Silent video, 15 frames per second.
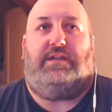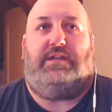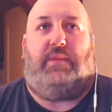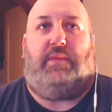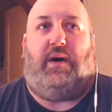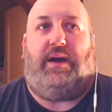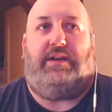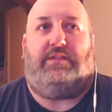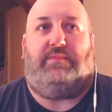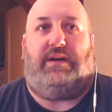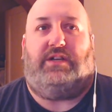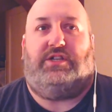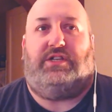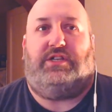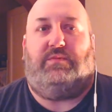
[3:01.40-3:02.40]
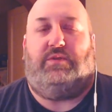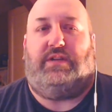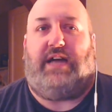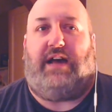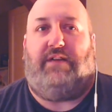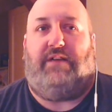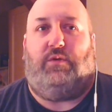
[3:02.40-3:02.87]
pie as much as he would
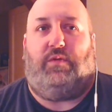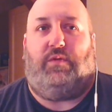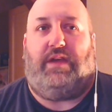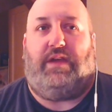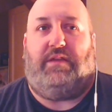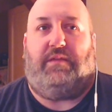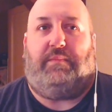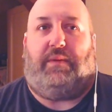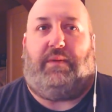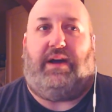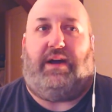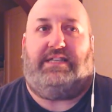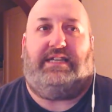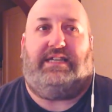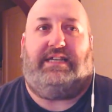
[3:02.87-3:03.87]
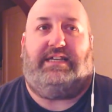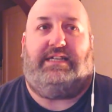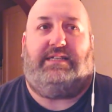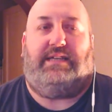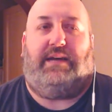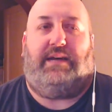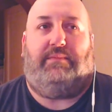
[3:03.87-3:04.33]
have all the other pies that
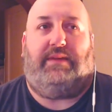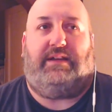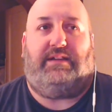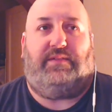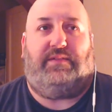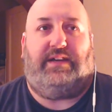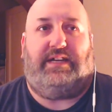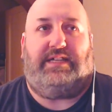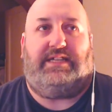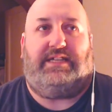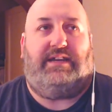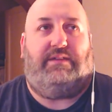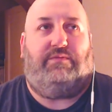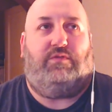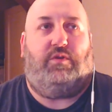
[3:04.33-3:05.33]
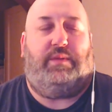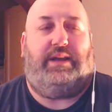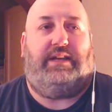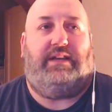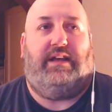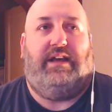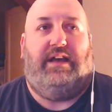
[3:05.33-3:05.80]
he's had his fingers in and
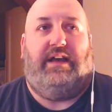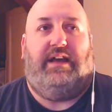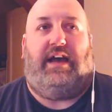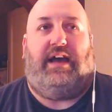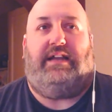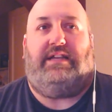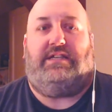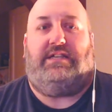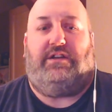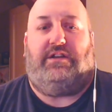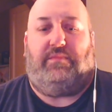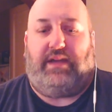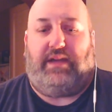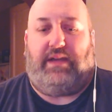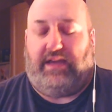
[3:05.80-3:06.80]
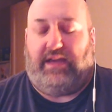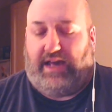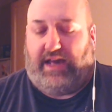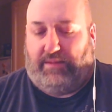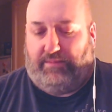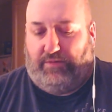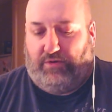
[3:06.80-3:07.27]
ruined. And it's going to be
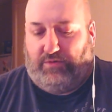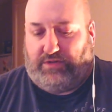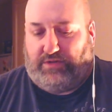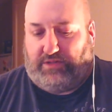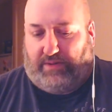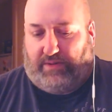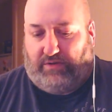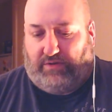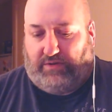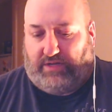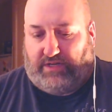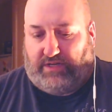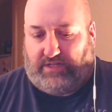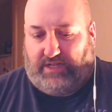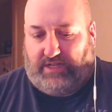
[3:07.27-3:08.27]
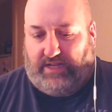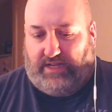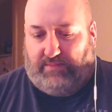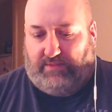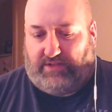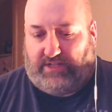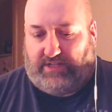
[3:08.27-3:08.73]
who is the bloke who does
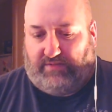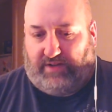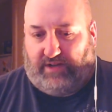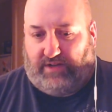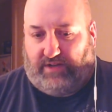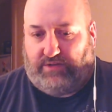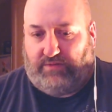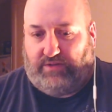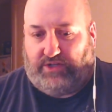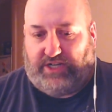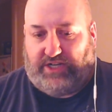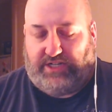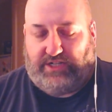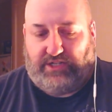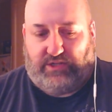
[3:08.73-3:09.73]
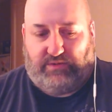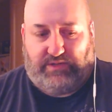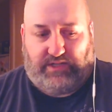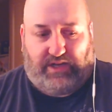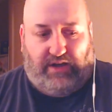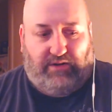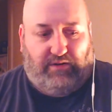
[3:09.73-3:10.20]
the stuff at Arsenal that Jason's
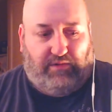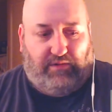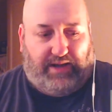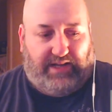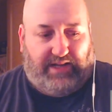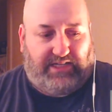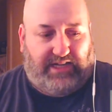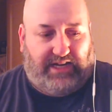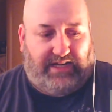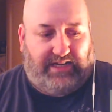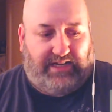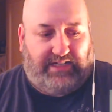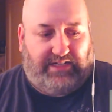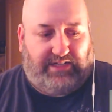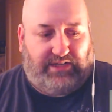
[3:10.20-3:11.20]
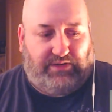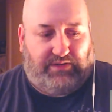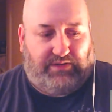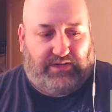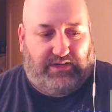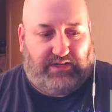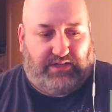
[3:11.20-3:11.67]
always going on about and saying that he's
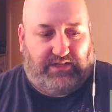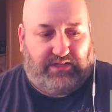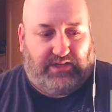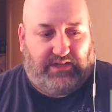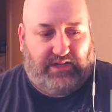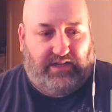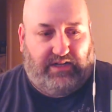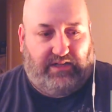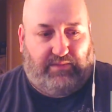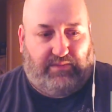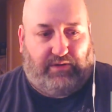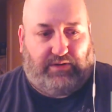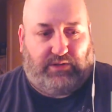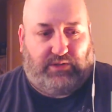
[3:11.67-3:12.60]
useless? The bloke who